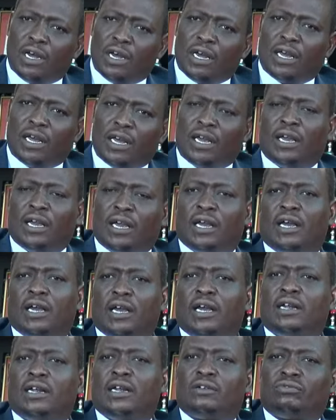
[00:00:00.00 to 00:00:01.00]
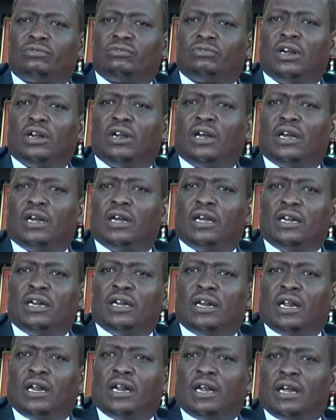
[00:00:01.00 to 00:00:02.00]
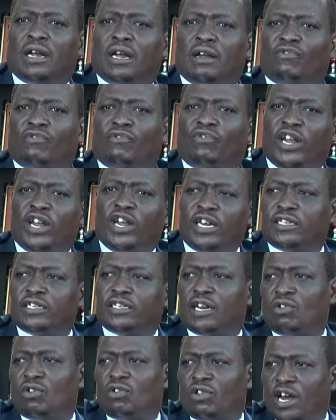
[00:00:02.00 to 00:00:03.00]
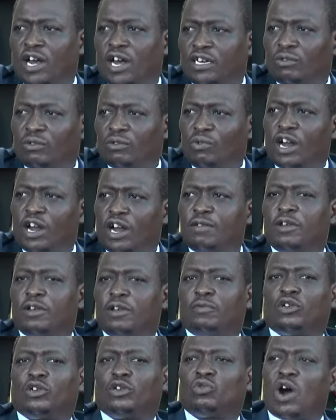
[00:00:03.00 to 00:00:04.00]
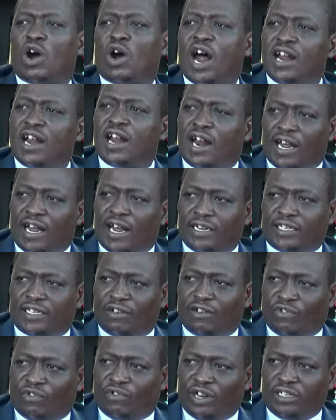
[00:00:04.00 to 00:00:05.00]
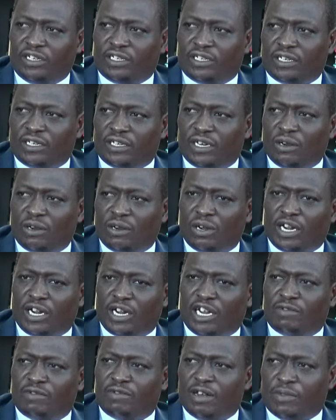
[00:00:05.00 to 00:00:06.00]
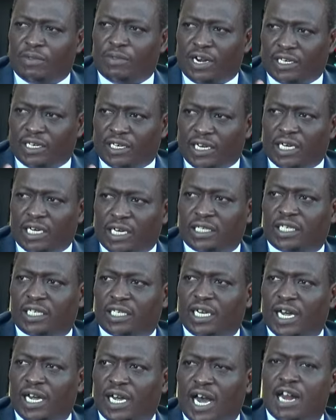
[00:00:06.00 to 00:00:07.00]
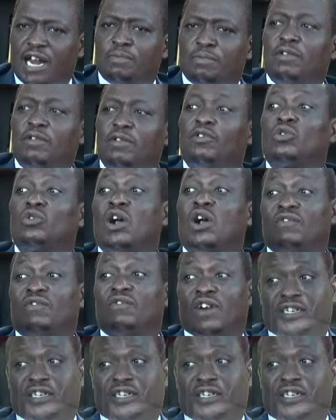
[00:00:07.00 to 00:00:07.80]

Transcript: in feeds and all that, we can be able to analyze the feeds, give them the results, and be able to advise